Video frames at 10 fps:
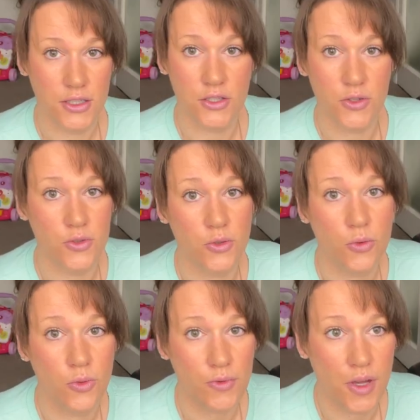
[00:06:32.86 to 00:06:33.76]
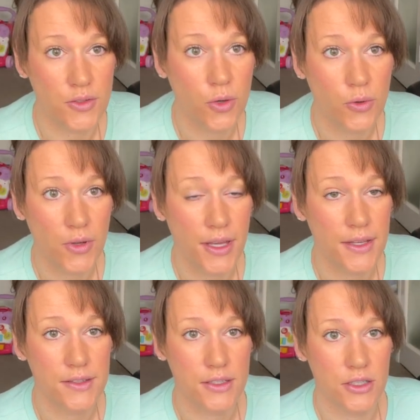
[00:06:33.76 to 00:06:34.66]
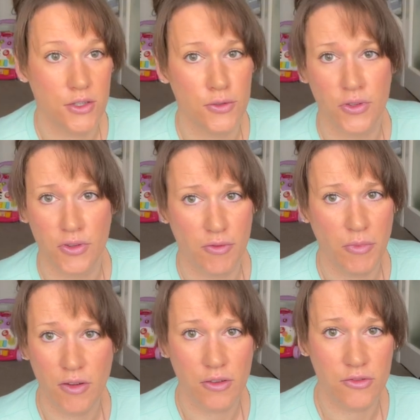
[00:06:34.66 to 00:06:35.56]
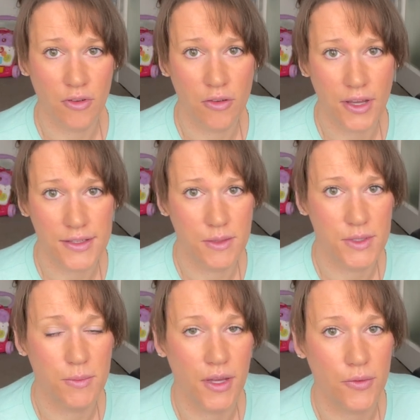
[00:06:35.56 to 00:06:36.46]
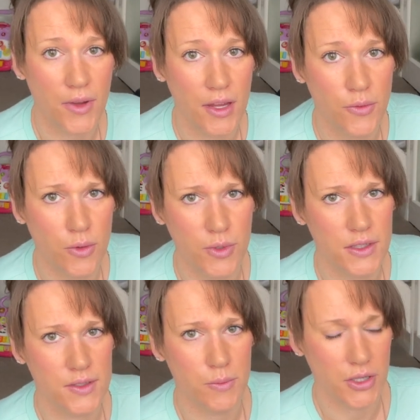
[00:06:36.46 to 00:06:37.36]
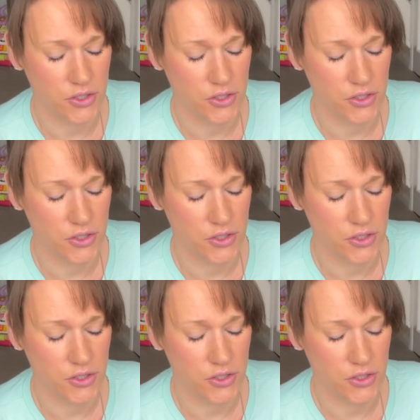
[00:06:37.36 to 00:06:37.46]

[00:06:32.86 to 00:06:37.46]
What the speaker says: she chews on all of her toys, she chews on the remote control. That seems to be a favourite, which is a bit